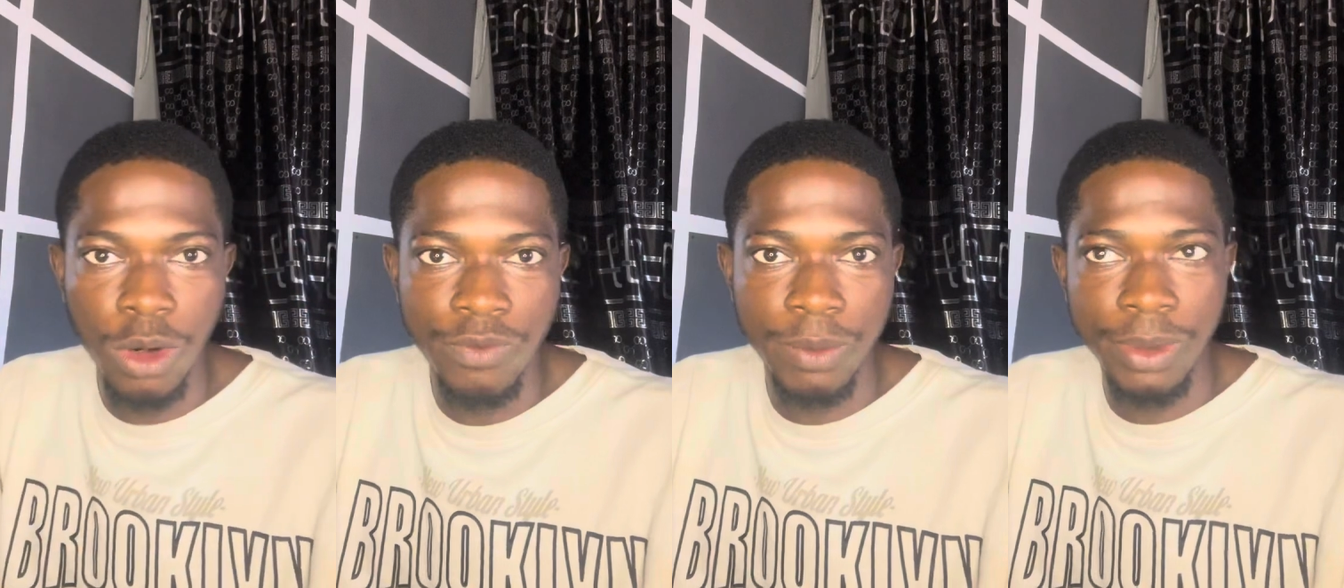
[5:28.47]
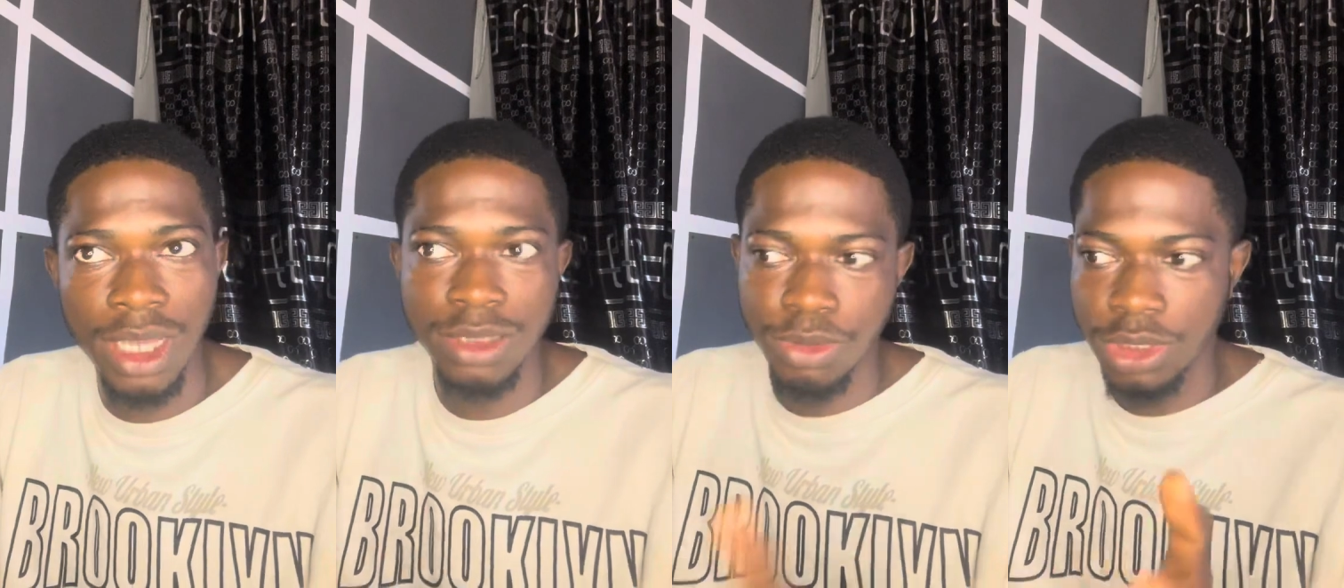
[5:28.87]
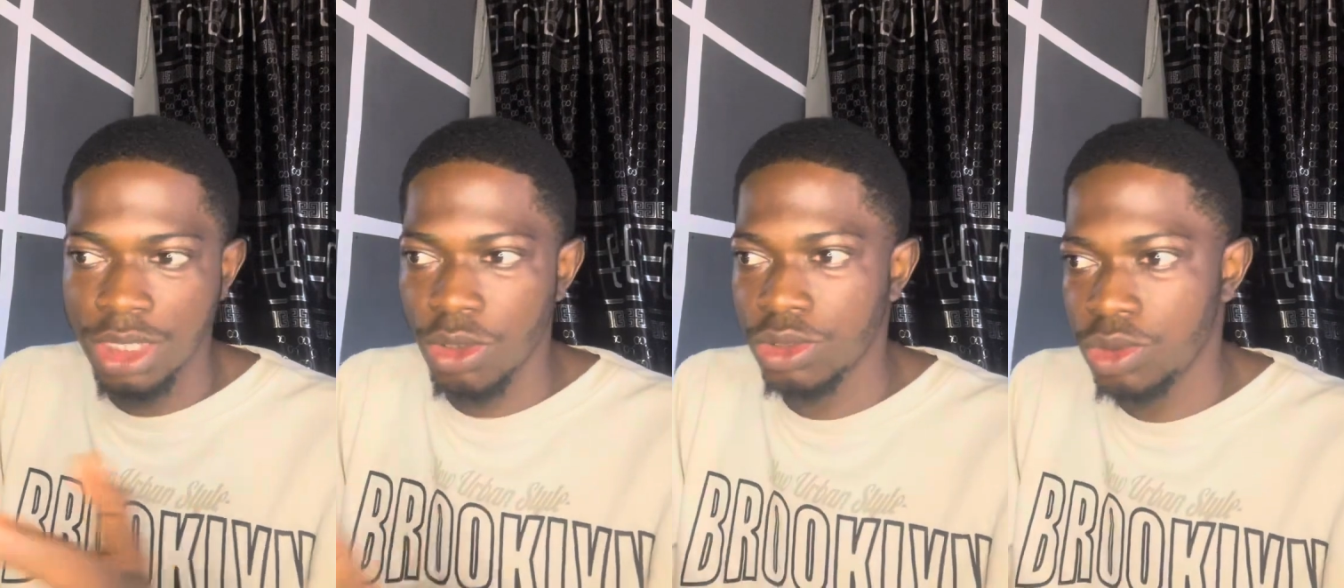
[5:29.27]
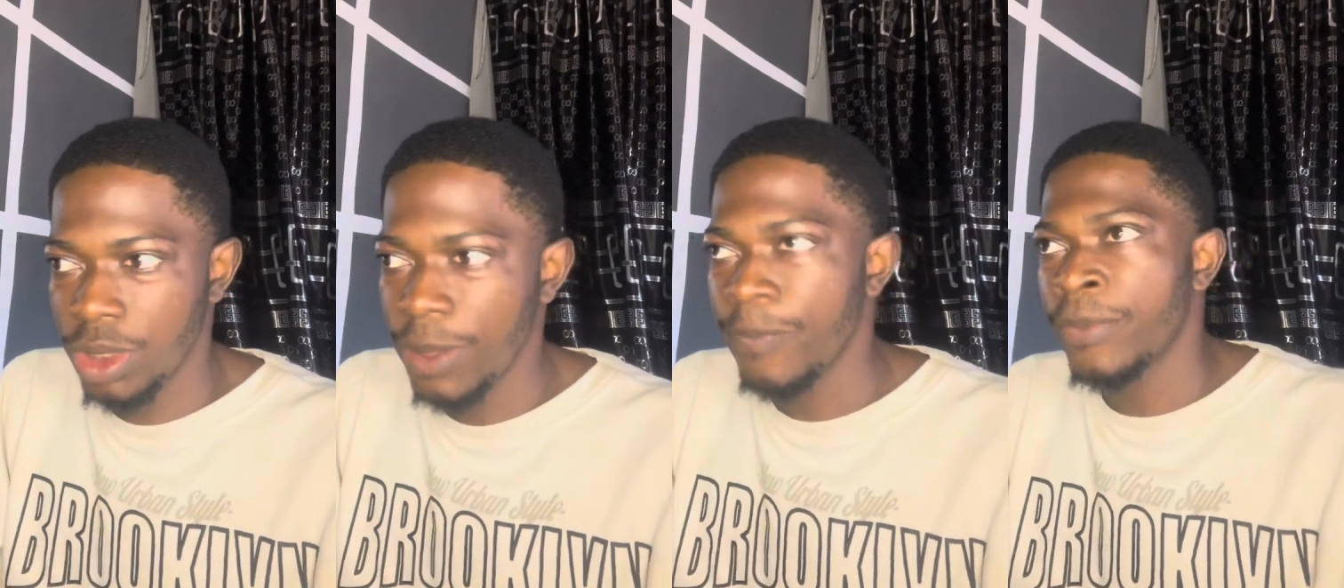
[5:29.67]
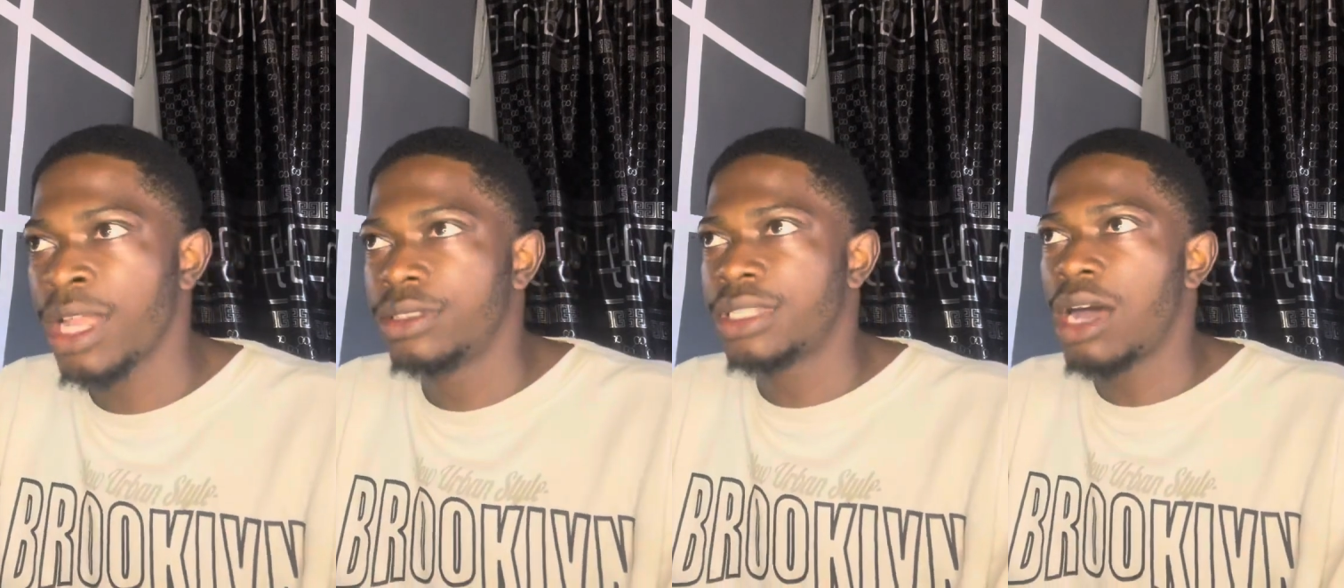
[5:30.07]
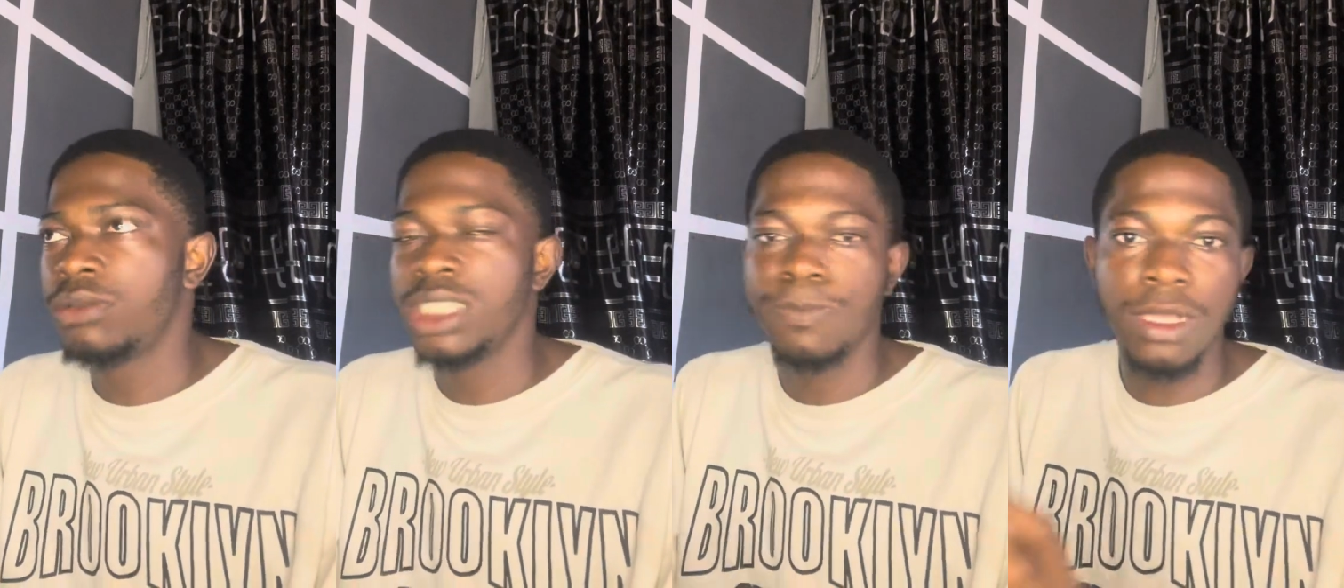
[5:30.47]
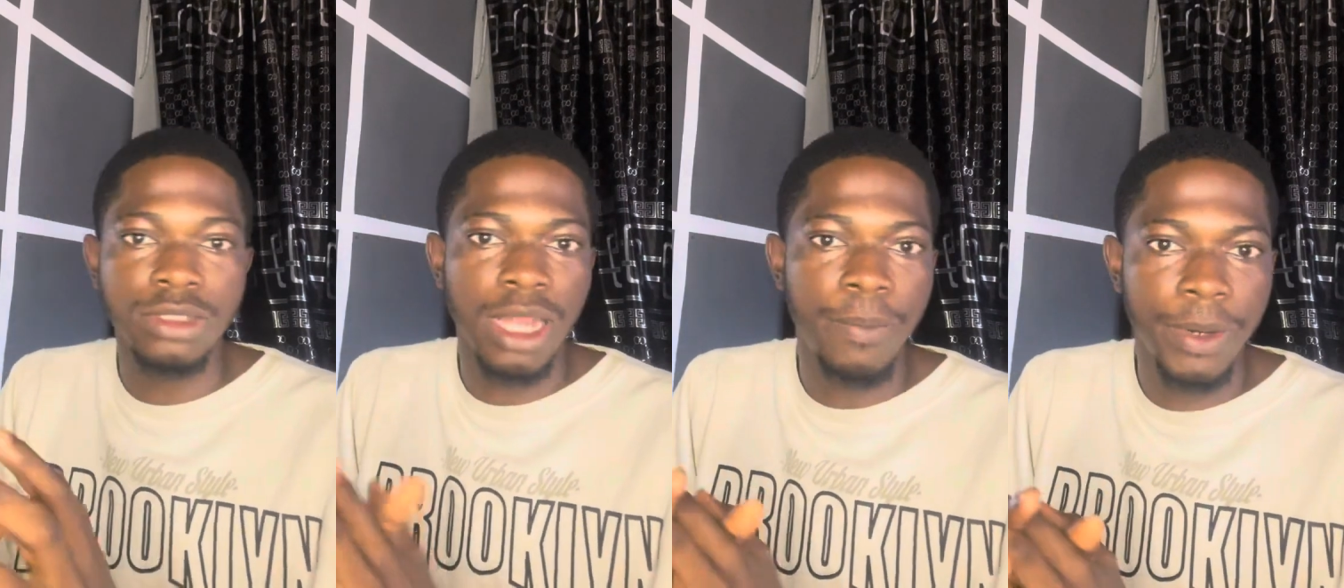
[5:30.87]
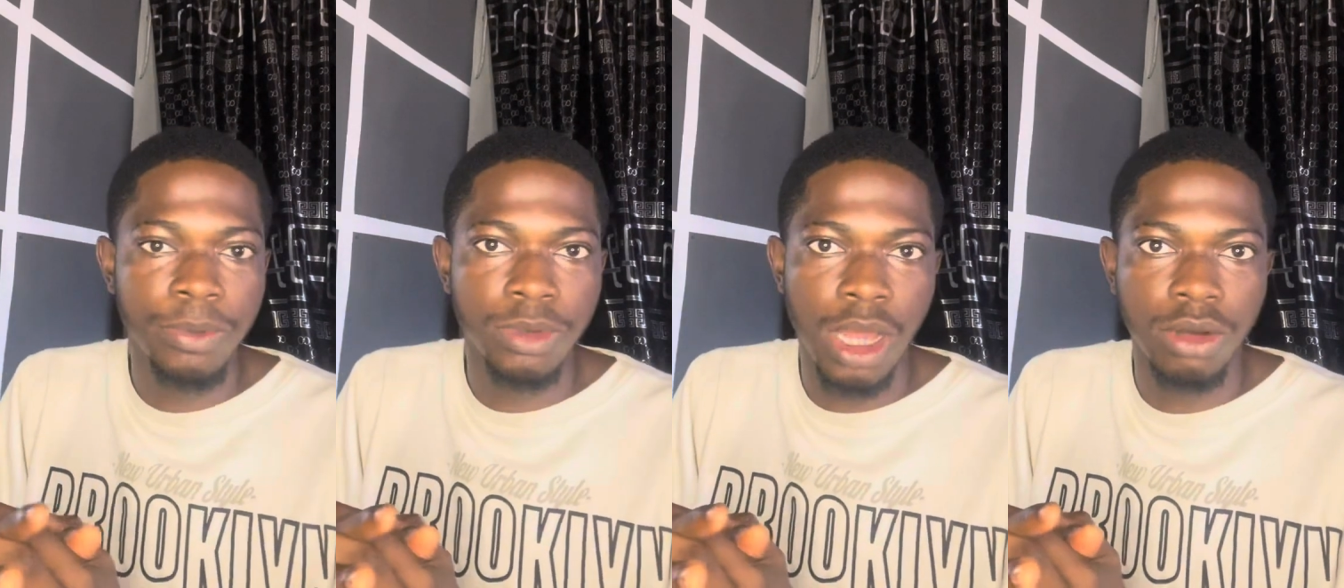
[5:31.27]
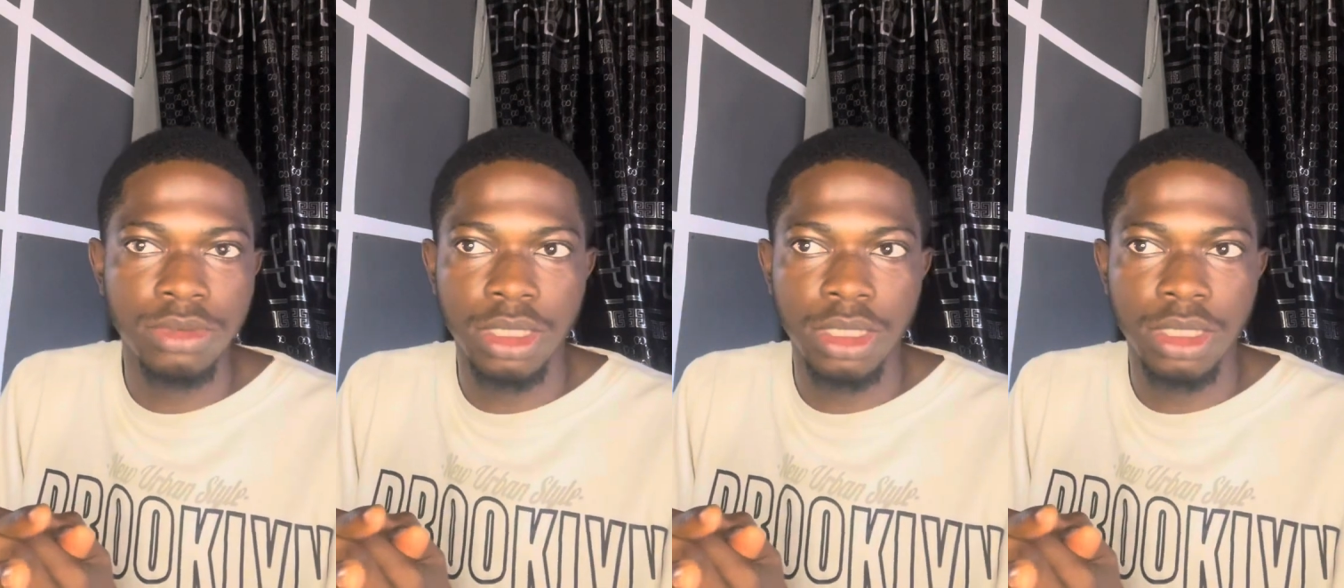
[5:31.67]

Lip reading: of the biggest project on Sui. Now this particular people now